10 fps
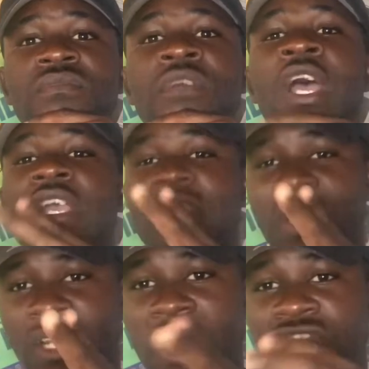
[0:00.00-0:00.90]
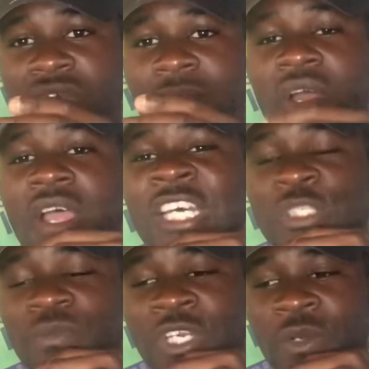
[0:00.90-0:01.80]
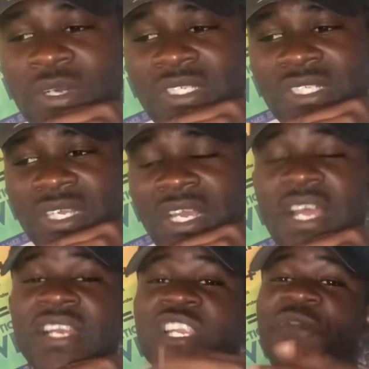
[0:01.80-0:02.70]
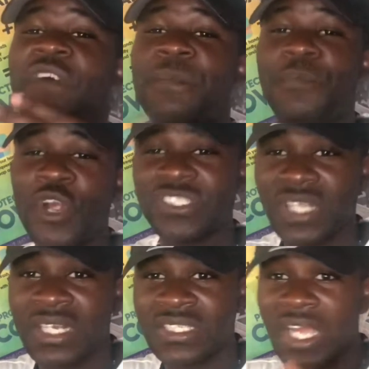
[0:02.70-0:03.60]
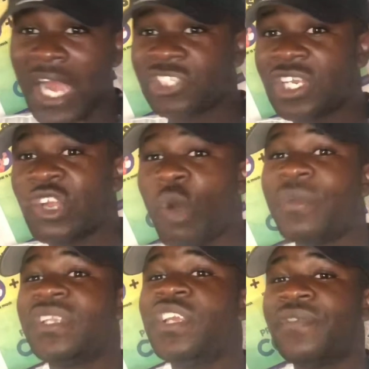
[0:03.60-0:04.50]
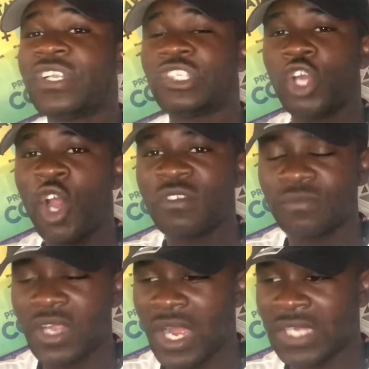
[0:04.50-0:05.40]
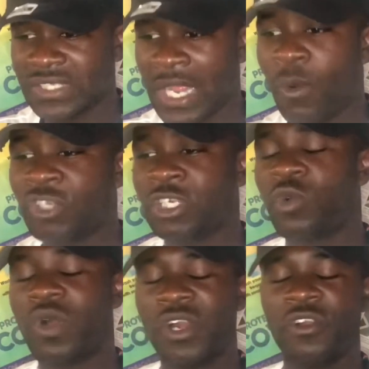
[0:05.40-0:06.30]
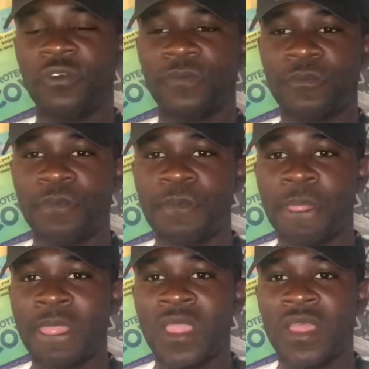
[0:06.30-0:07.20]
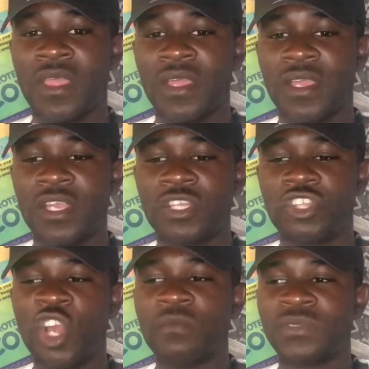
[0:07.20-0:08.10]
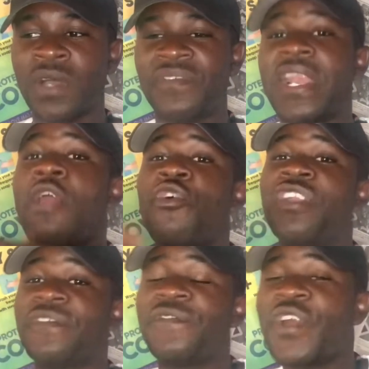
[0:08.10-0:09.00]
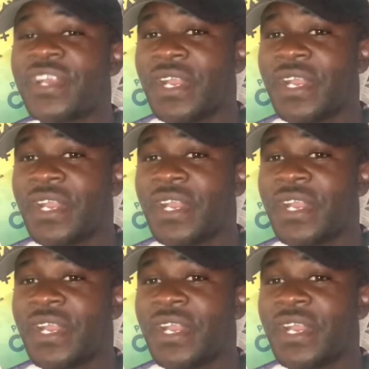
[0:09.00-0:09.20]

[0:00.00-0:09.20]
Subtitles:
Yeah, that's why I'm going to explain now and say. Different personality actually come in different terms because like what's going on now? In terms of if they're on your friend them.